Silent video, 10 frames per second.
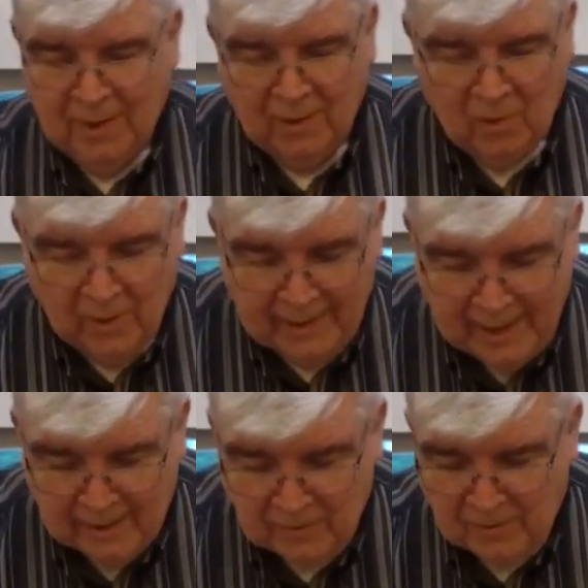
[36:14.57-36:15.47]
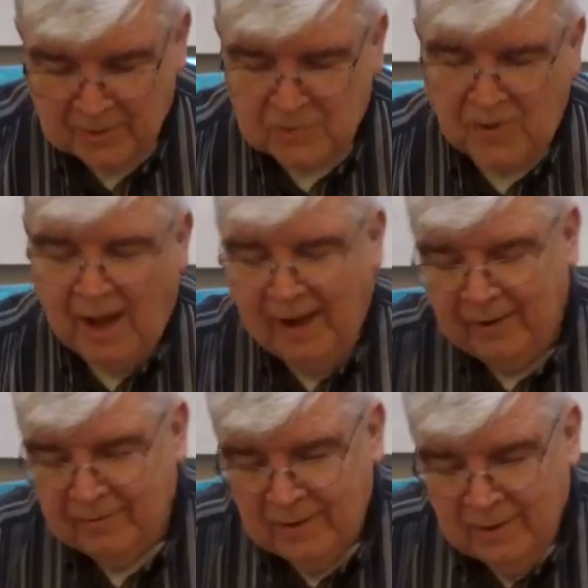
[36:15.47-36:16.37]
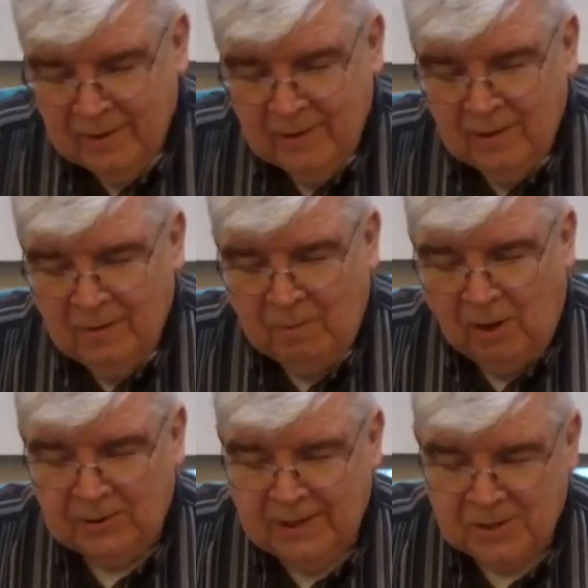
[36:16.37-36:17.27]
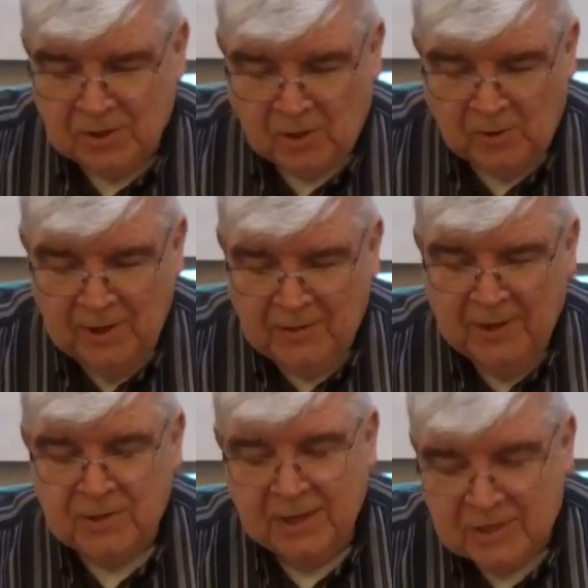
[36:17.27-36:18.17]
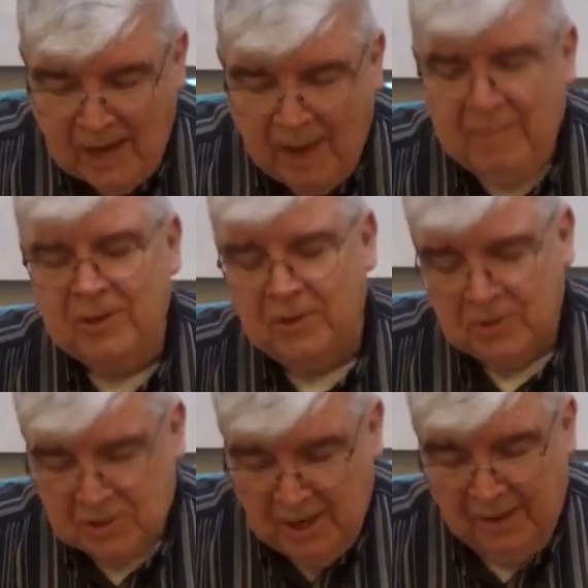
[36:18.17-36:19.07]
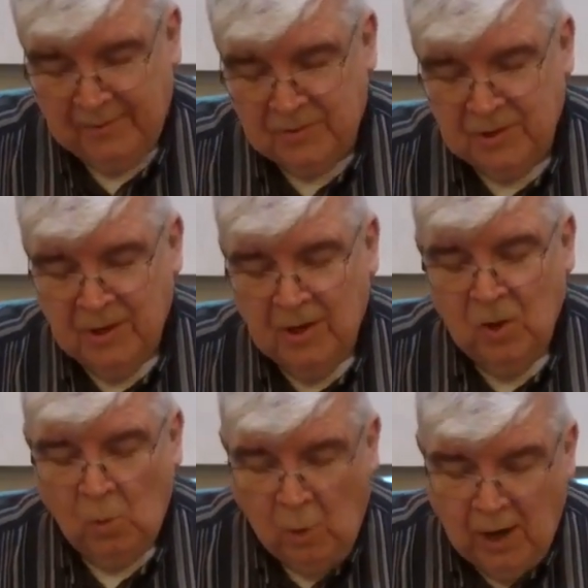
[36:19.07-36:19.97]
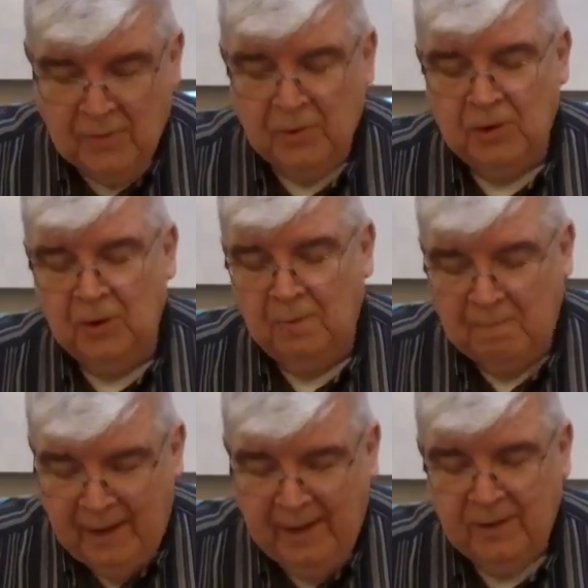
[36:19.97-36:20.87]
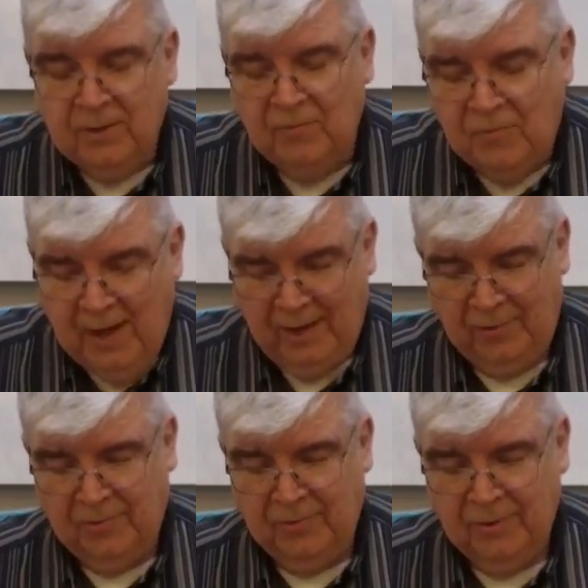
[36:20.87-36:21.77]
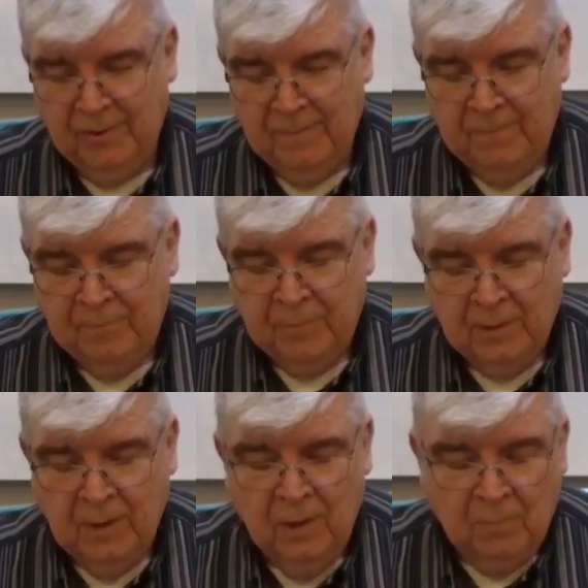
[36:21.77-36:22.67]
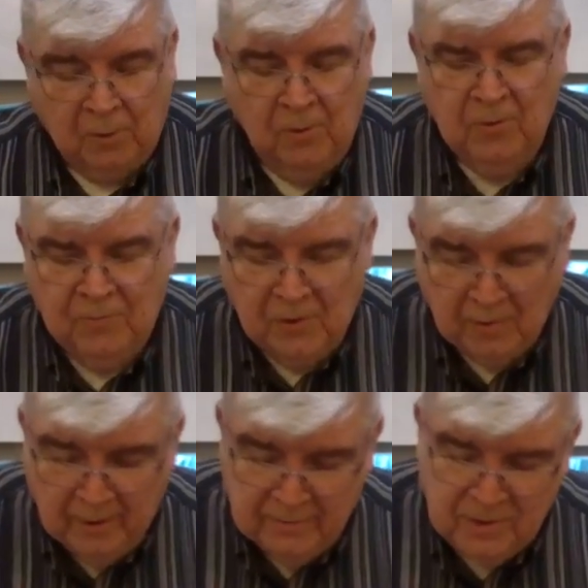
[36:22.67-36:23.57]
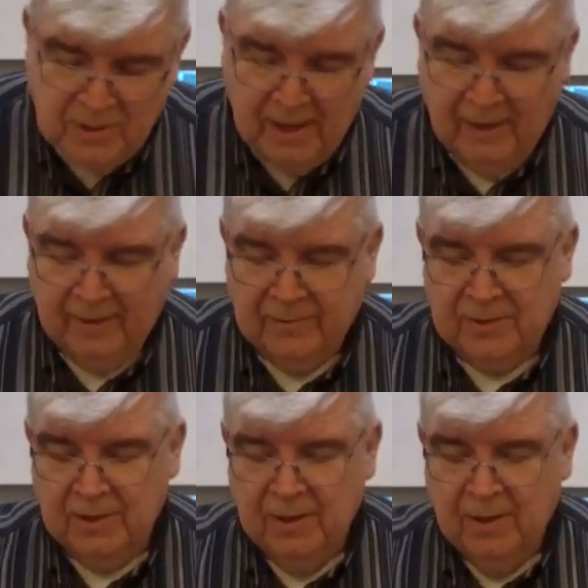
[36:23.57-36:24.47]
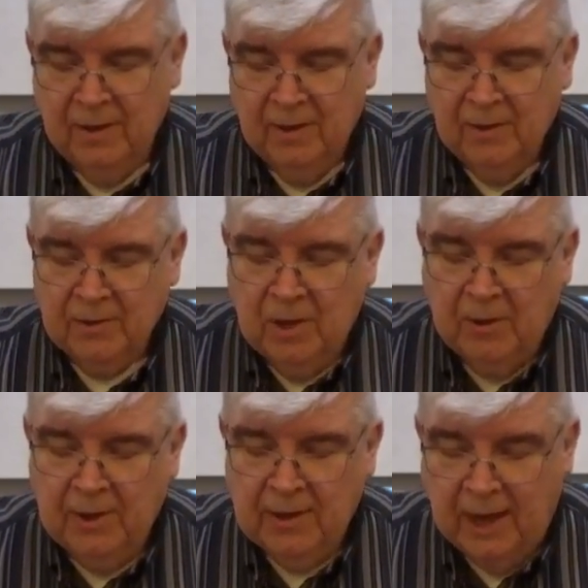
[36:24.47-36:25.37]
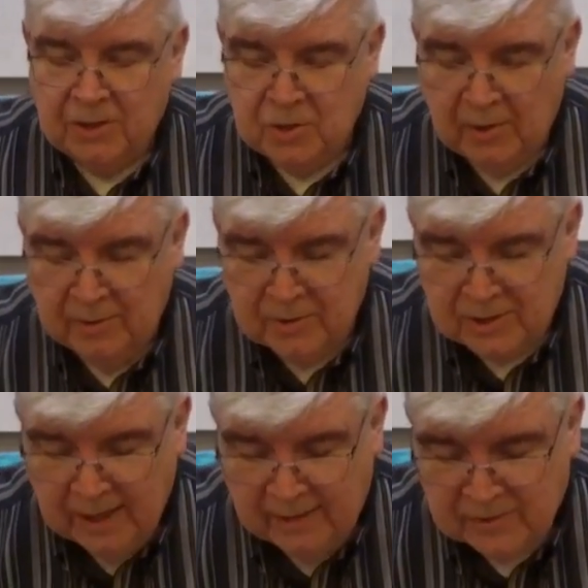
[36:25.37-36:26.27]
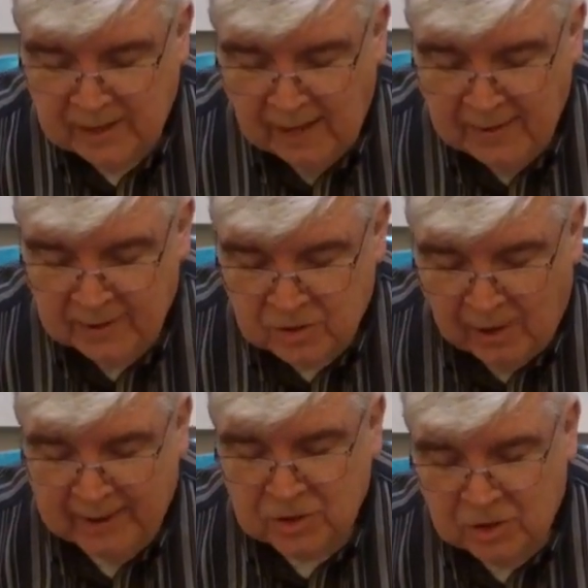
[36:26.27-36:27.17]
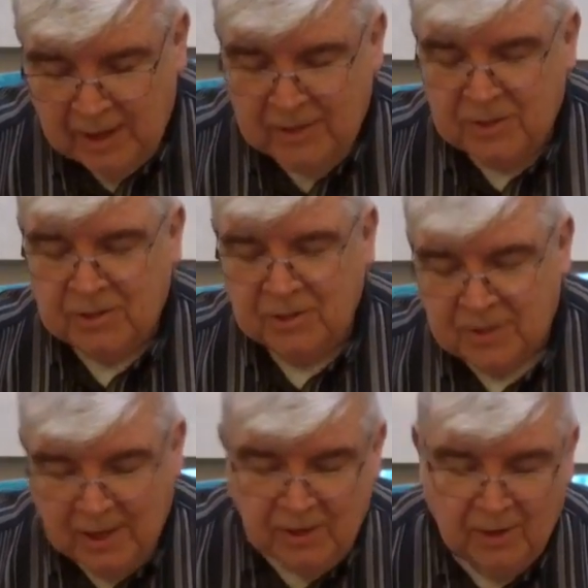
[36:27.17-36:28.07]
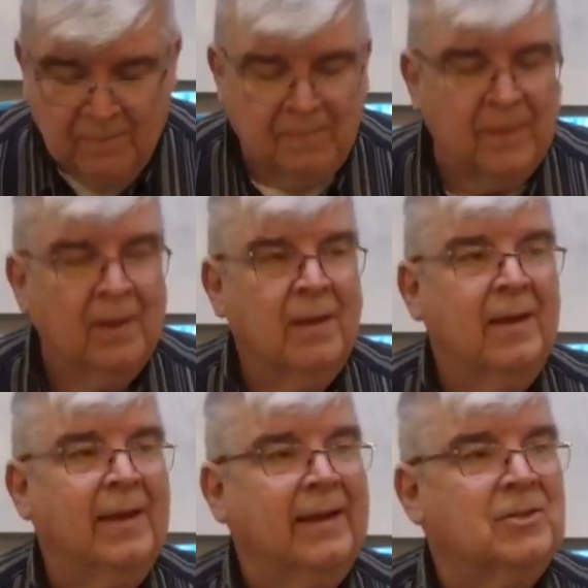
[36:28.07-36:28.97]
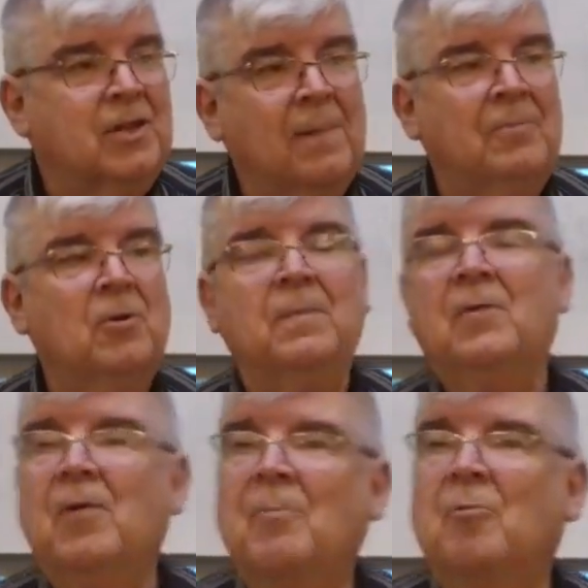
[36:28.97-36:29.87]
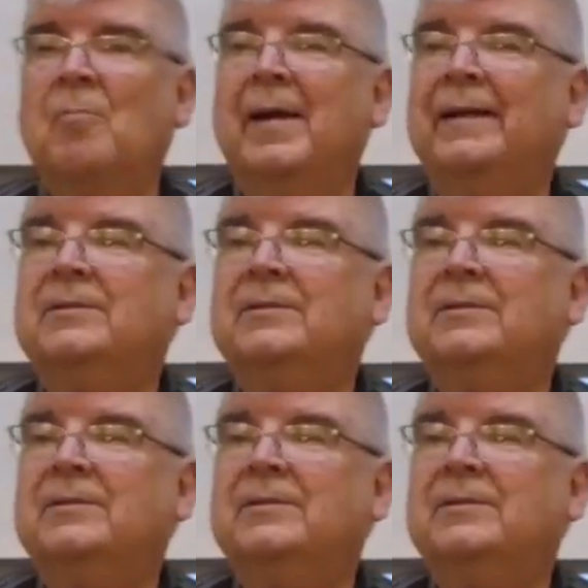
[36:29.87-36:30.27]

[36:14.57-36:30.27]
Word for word: and going down to verse 5, Paul tells the Corinthians, Examine yourselves whether you be in the faith. Prove your own selves. Know you not your own selves how that Christ Jesus is in you, except you be reprobate.